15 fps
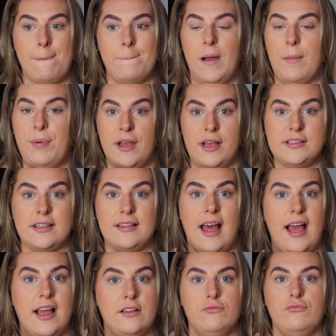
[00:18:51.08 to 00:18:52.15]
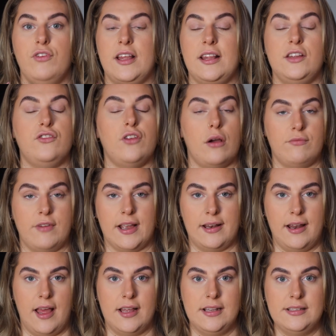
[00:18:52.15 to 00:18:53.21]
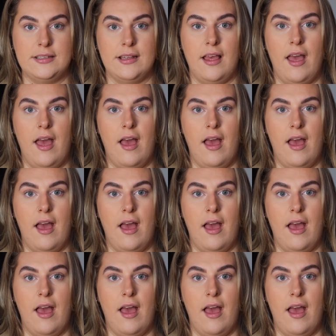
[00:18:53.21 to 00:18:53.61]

a person that I really don't recognize,